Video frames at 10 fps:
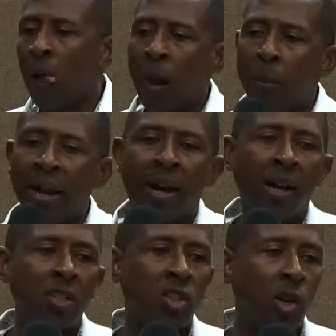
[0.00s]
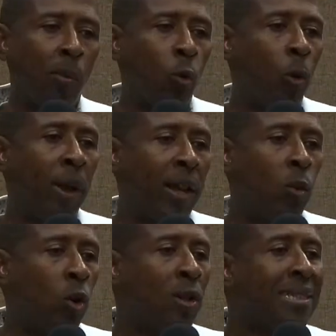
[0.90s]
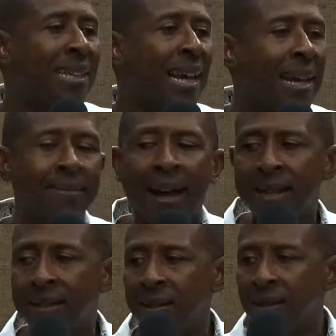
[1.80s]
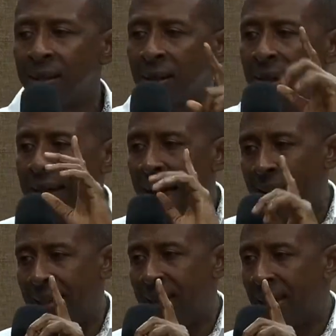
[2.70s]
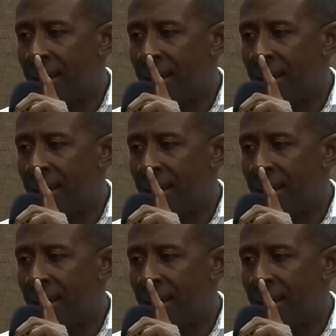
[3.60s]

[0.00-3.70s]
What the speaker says: Because some women won't take that lightly.